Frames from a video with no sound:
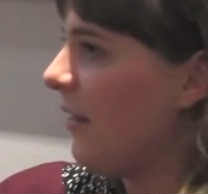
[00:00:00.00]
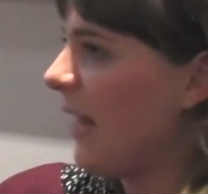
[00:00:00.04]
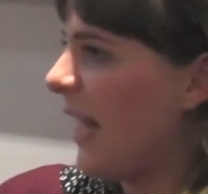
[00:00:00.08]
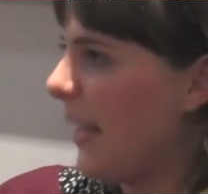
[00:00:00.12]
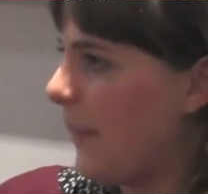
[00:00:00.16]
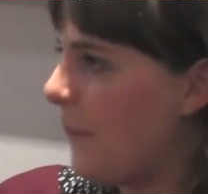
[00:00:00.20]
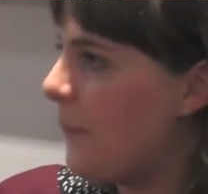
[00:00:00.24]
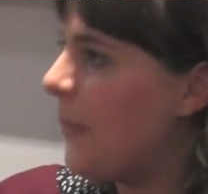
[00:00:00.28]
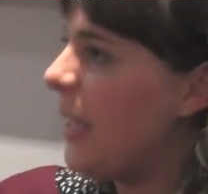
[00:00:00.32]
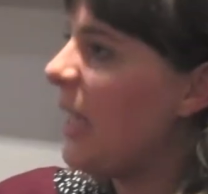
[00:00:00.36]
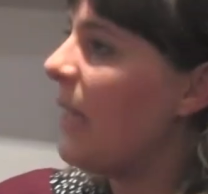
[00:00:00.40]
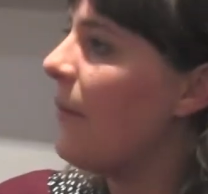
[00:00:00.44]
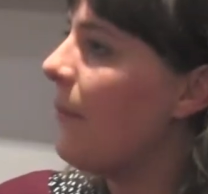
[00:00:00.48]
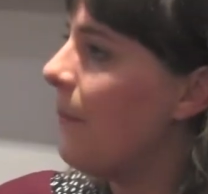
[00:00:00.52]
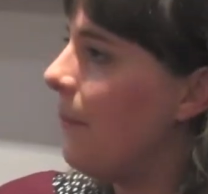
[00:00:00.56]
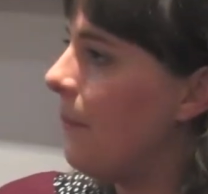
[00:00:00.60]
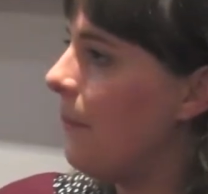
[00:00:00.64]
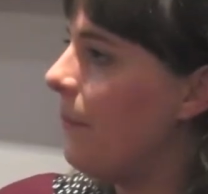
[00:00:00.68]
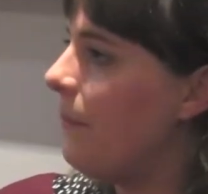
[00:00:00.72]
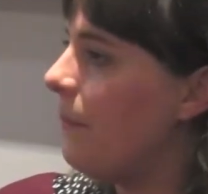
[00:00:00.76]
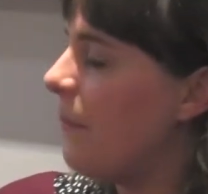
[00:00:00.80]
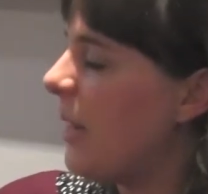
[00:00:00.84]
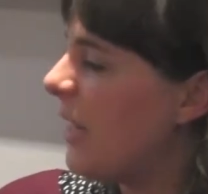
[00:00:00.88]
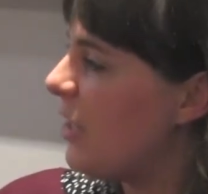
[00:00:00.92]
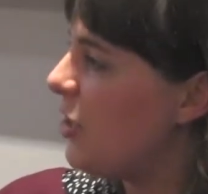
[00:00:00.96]
like big
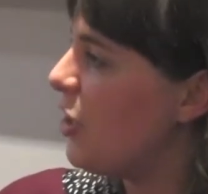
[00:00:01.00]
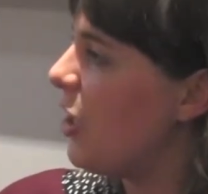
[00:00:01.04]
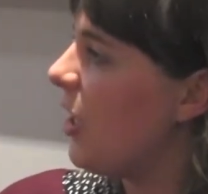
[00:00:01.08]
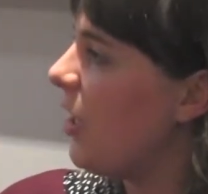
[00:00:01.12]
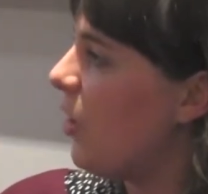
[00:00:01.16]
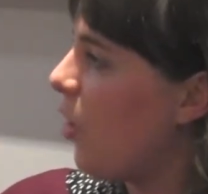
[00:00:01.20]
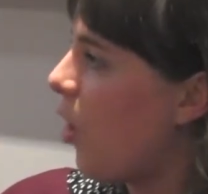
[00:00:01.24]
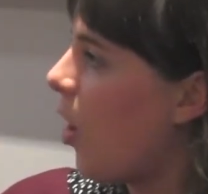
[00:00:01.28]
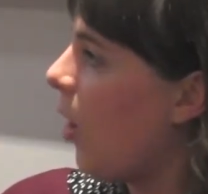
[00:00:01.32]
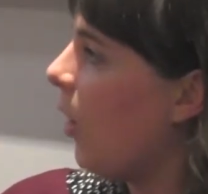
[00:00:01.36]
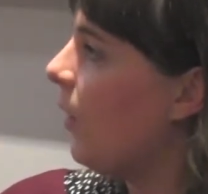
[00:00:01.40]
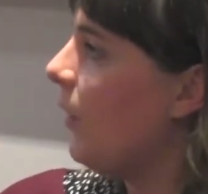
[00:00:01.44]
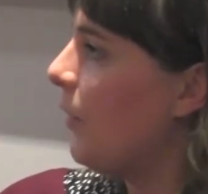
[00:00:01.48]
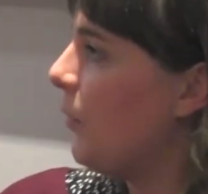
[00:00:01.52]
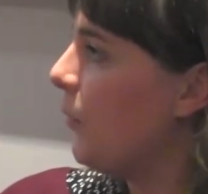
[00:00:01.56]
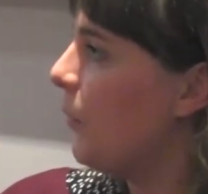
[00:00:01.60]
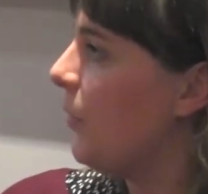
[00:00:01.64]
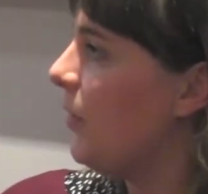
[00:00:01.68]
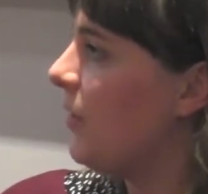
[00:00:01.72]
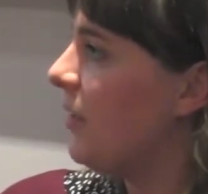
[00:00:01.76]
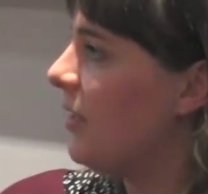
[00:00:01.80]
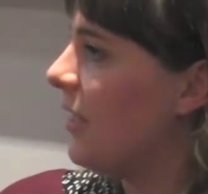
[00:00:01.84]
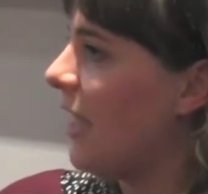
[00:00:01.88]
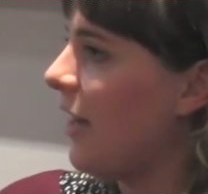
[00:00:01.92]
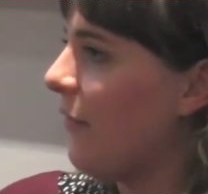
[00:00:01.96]
budget Hollywood
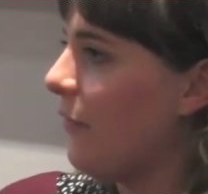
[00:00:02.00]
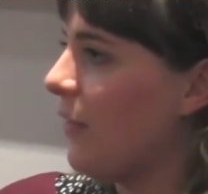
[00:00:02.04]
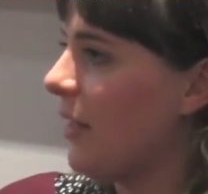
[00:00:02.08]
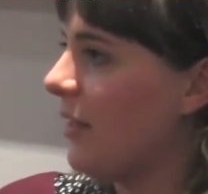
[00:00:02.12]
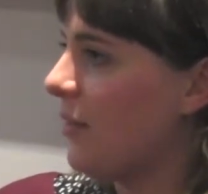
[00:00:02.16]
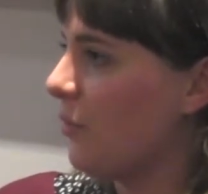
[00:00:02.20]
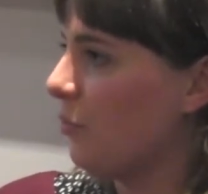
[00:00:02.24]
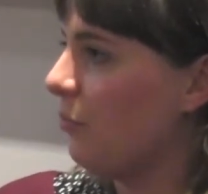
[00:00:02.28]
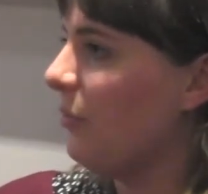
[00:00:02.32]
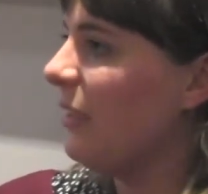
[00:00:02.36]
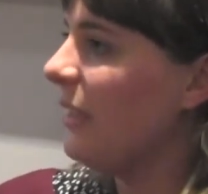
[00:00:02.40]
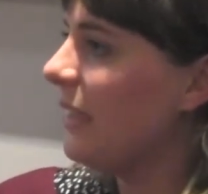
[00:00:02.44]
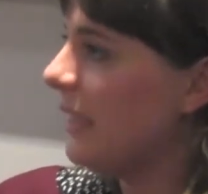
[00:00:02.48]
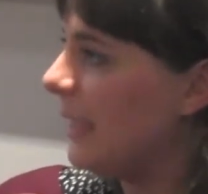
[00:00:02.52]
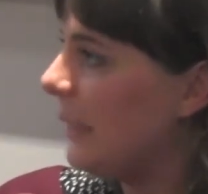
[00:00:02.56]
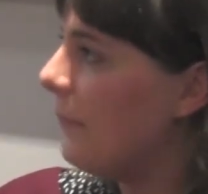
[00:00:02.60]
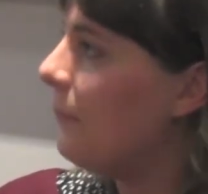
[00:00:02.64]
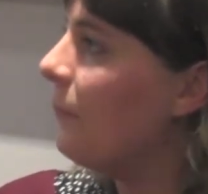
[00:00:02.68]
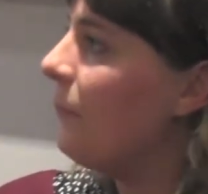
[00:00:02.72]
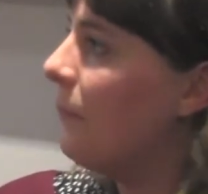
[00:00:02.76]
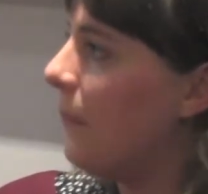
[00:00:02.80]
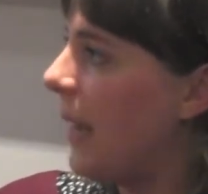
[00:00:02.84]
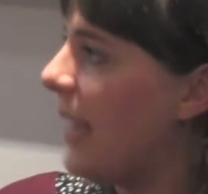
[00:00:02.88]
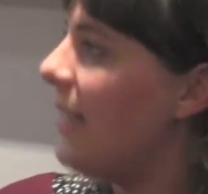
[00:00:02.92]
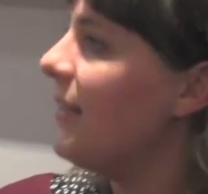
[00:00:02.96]
stuff that's really
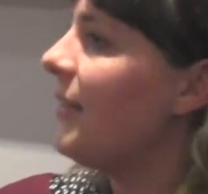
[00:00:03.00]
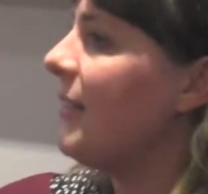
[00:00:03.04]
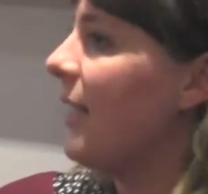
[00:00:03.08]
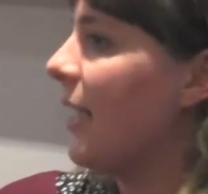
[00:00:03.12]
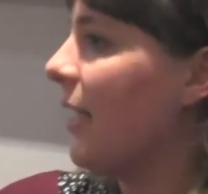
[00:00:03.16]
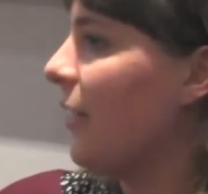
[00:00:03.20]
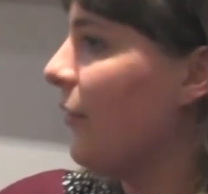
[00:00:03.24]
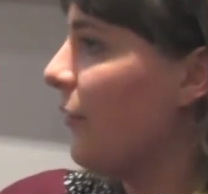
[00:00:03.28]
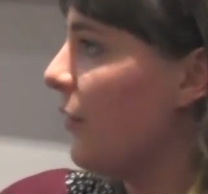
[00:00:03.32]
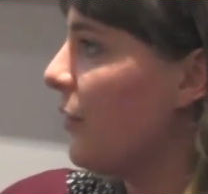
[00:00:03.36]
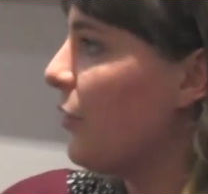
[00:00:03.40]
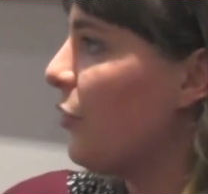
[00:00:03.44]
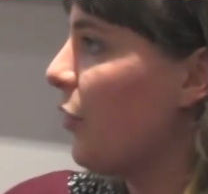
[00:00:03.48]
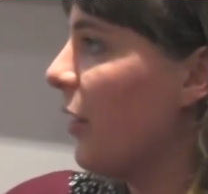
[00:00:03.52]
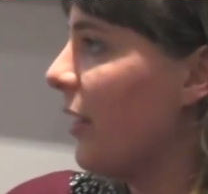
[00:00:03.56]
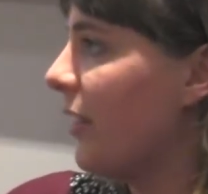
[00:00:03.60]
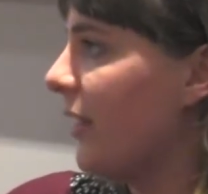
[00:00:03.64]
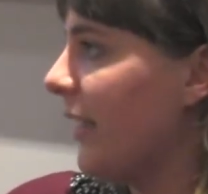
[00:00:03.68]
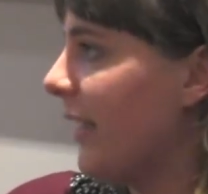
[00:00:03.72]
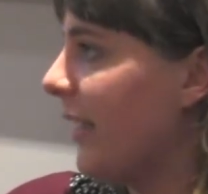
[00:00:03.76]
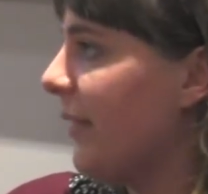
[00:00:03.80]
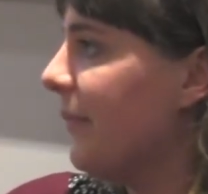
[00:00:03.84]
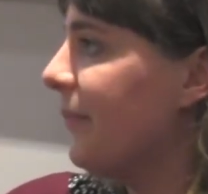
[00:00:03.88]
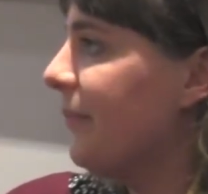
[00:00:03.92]
based out of Australia.